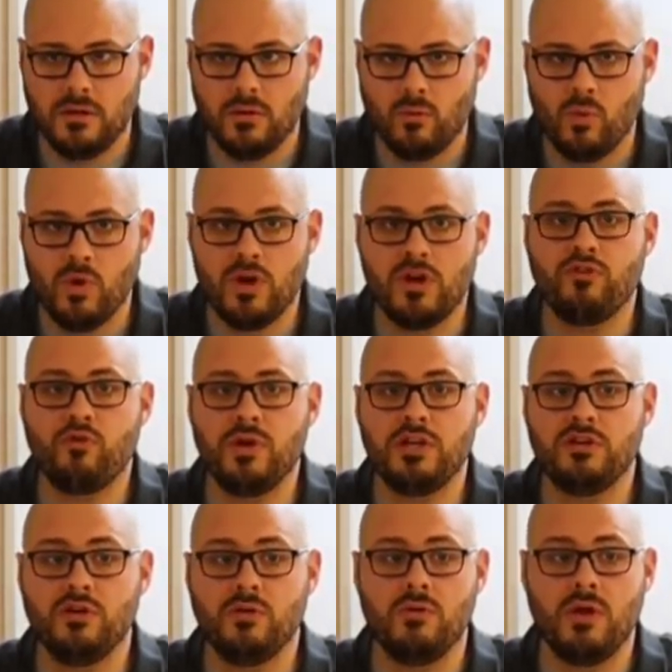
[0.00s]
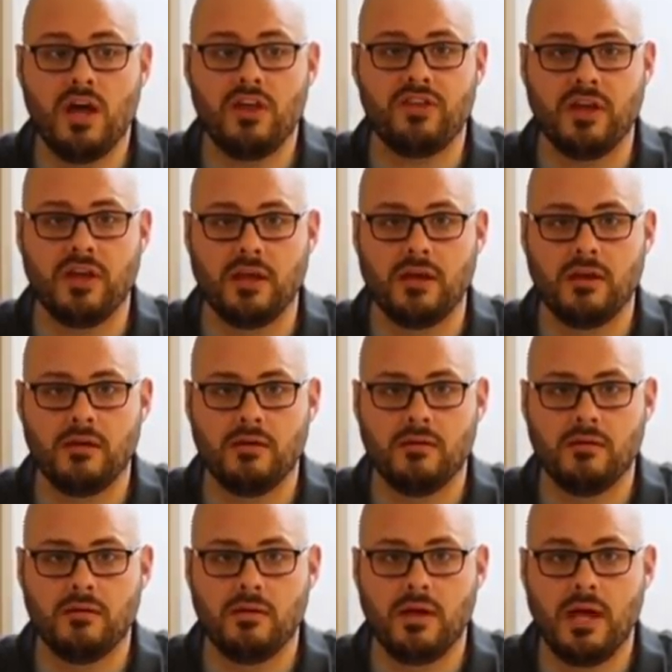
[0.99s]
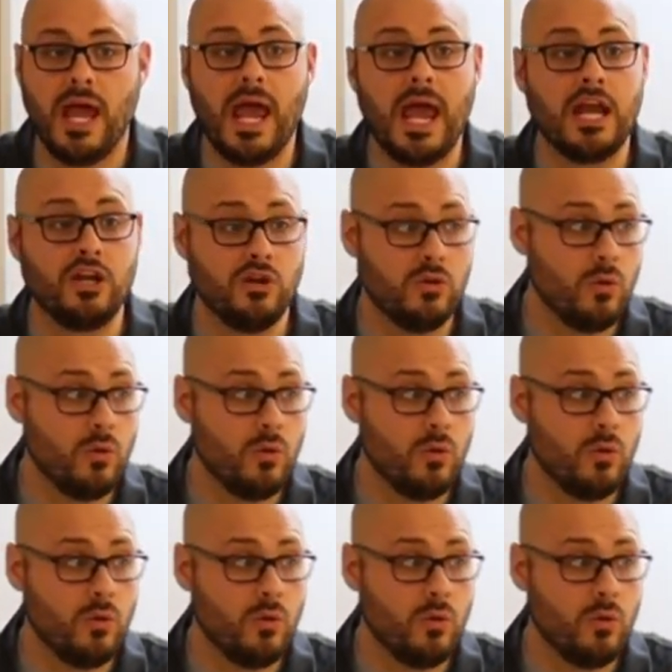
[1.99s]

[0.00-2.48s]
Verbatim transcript: What if we do nothing and